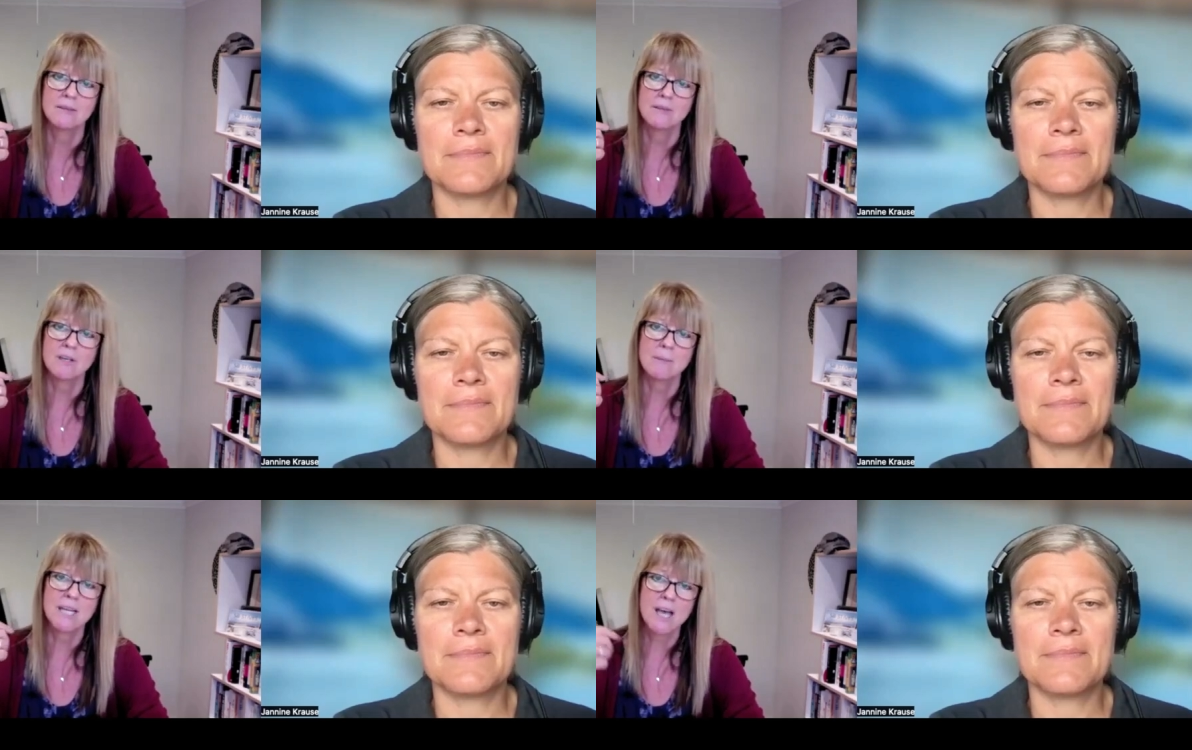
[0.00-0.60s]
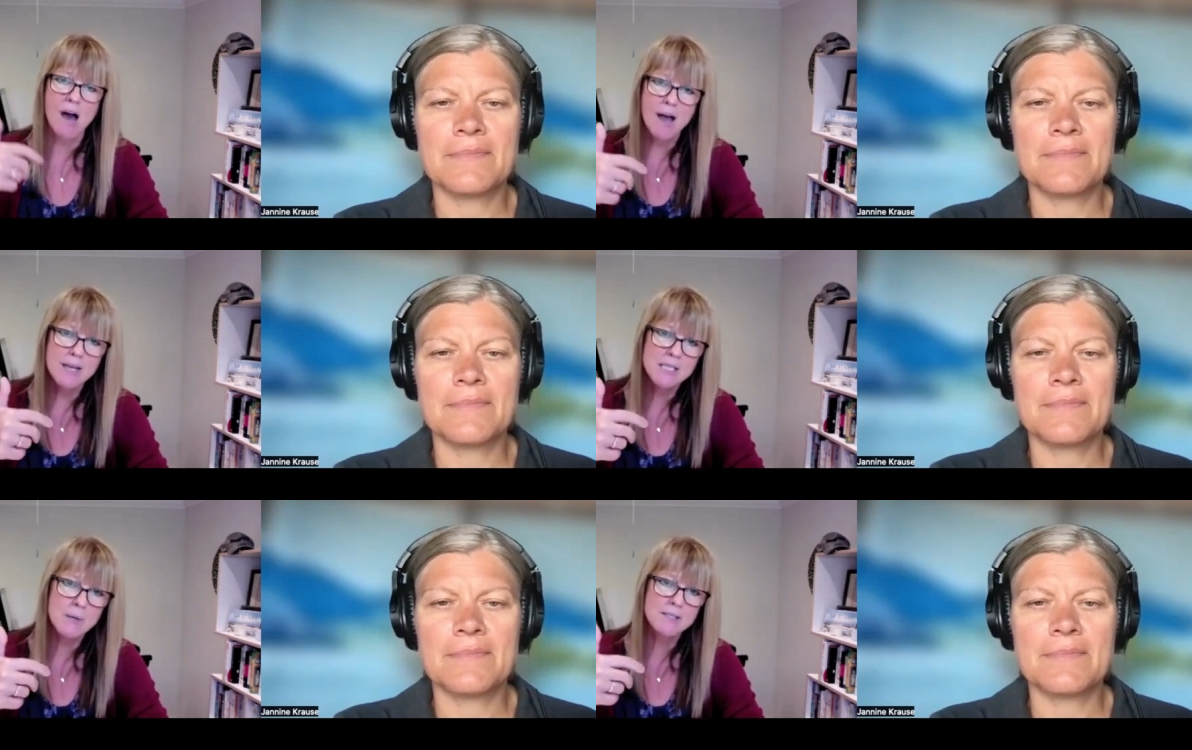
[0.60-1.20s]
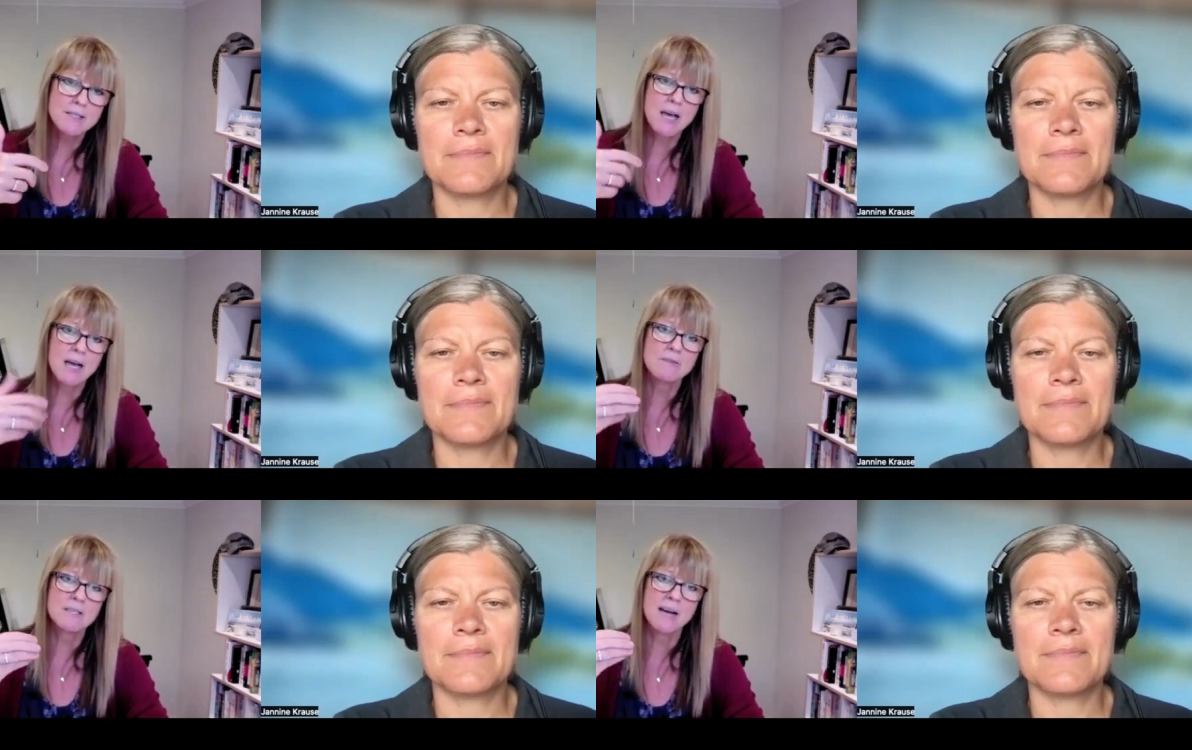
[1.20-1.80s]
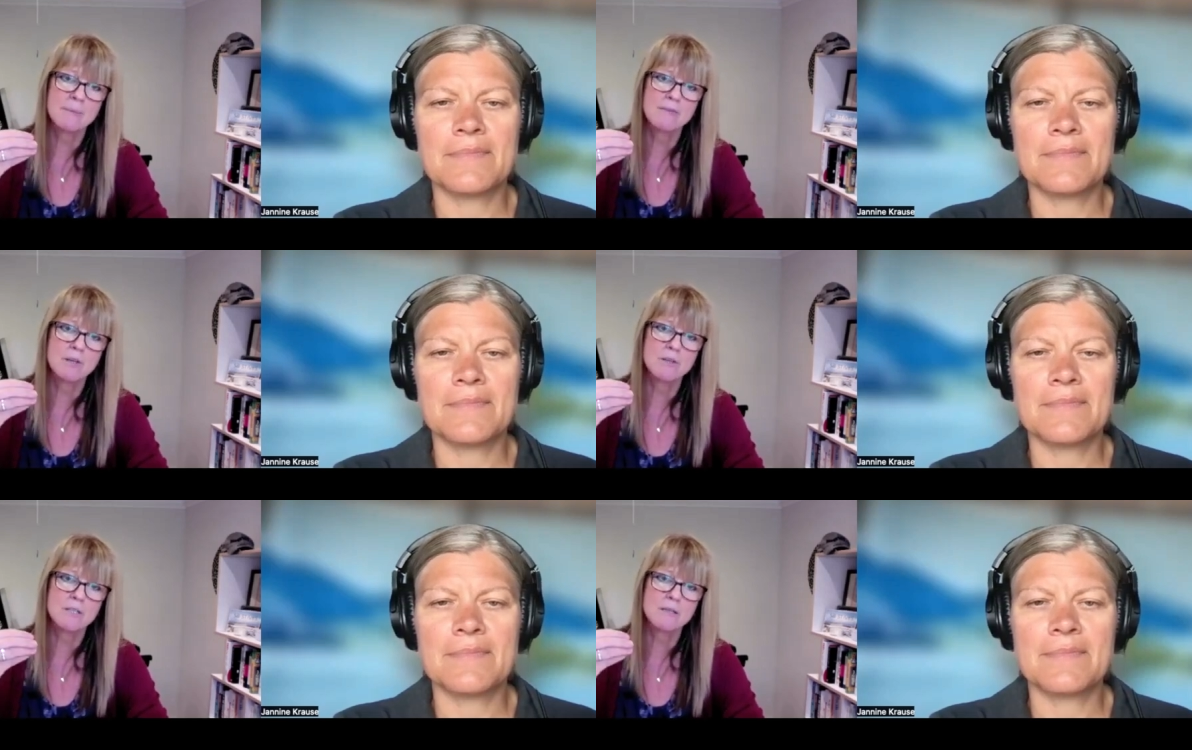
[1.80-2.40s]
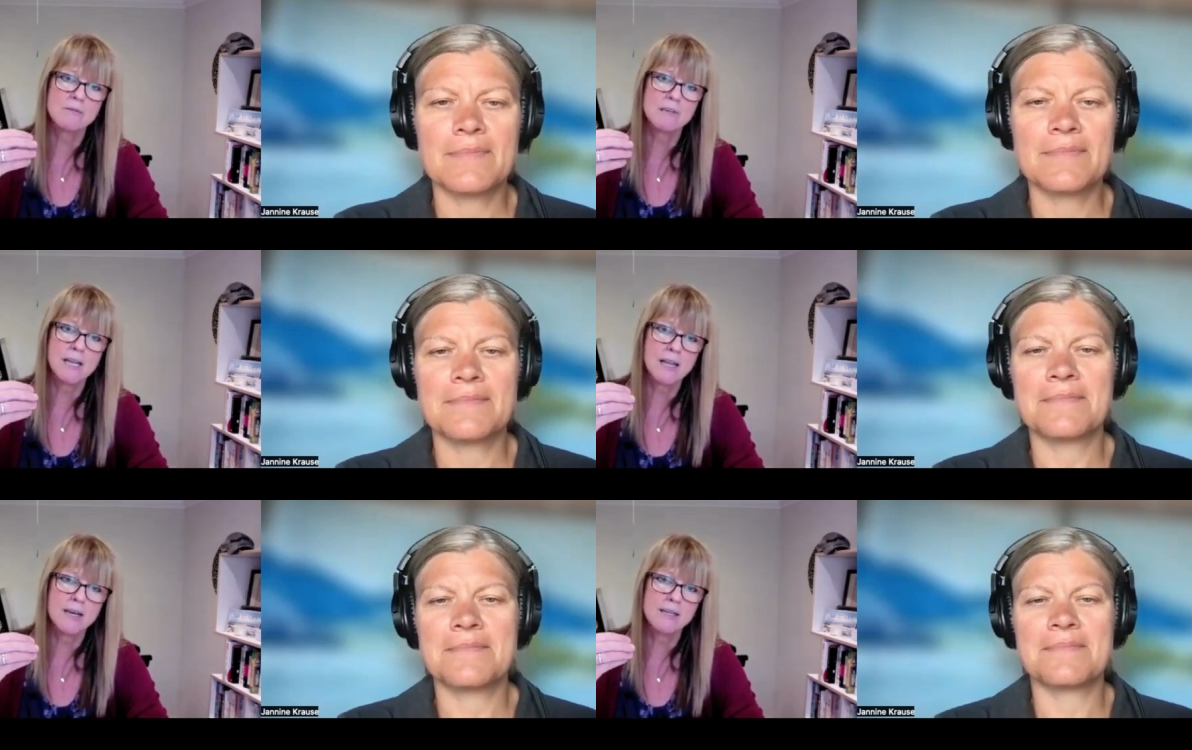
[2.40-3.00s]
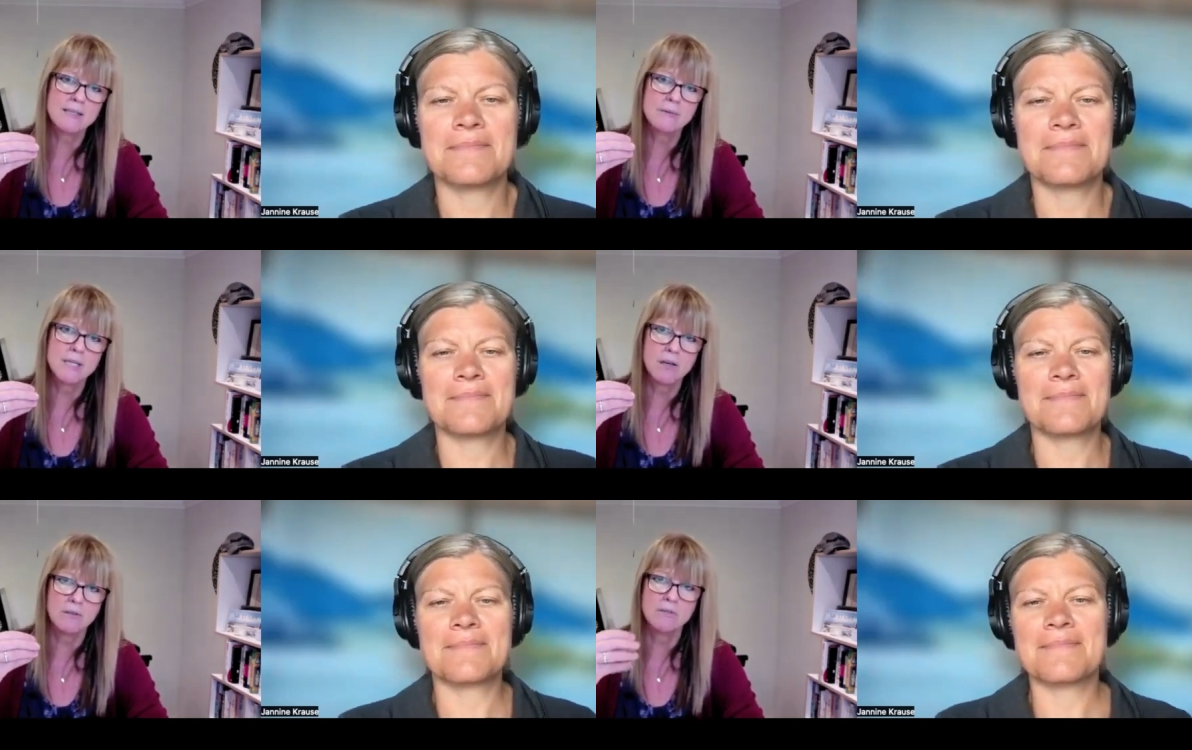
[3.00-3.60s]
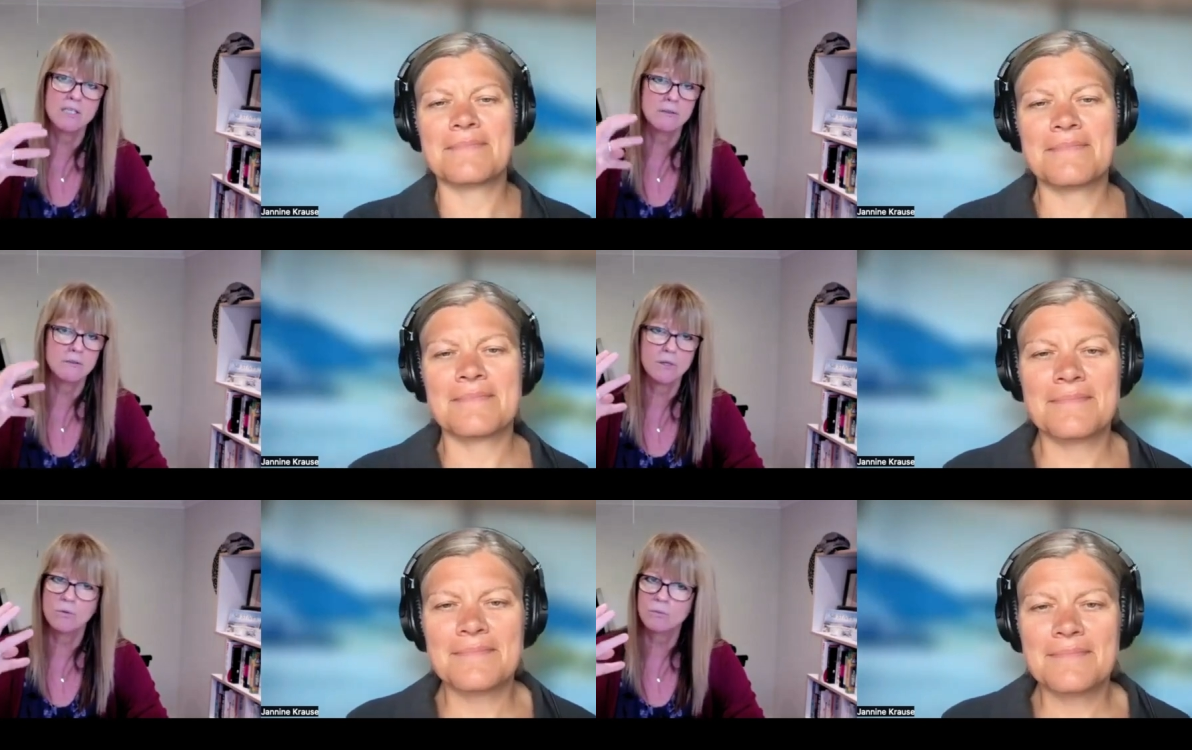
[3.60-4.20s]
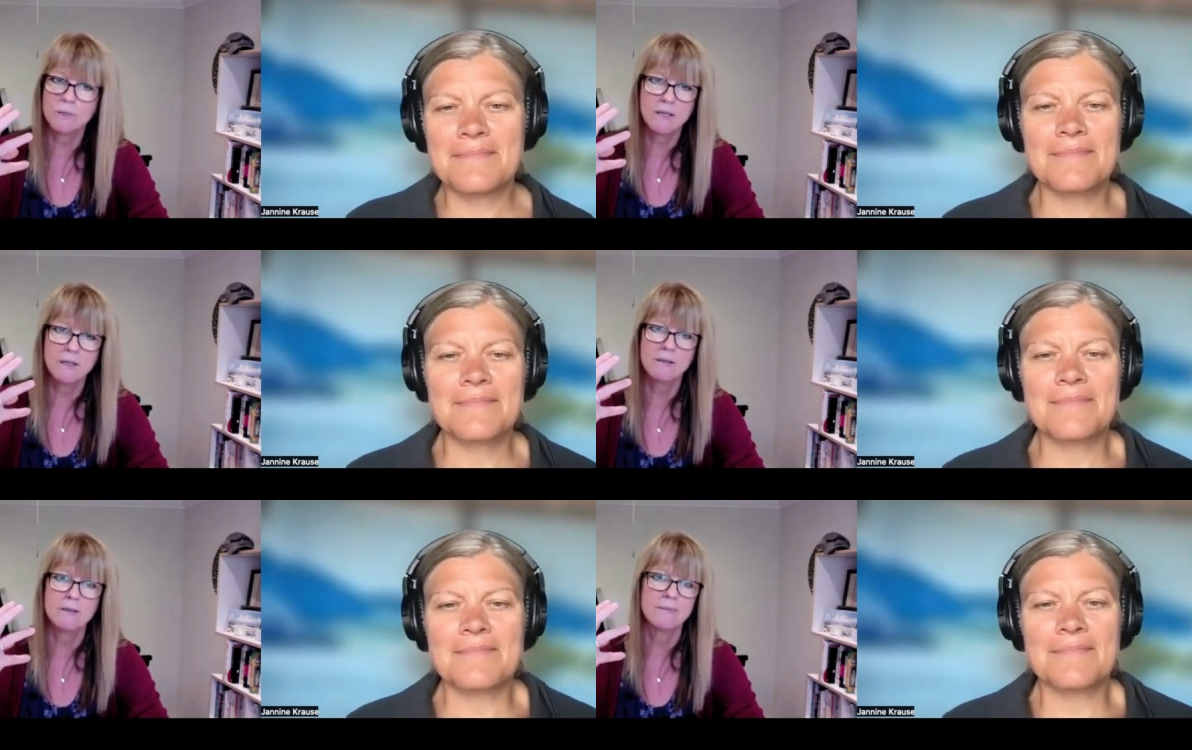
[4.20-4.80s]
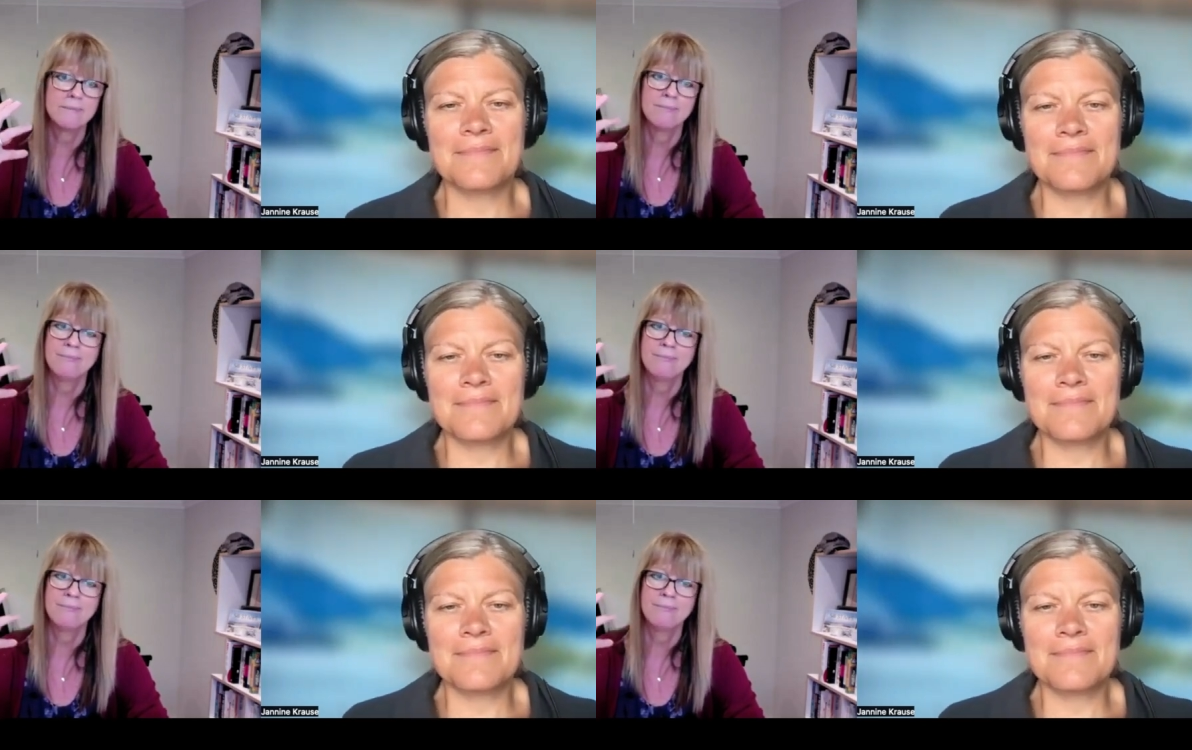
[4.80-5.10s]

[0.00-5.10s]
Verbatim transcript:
Speaker 1: we've got to be kind to ourselves and we've got to realize that we can't do it all we can't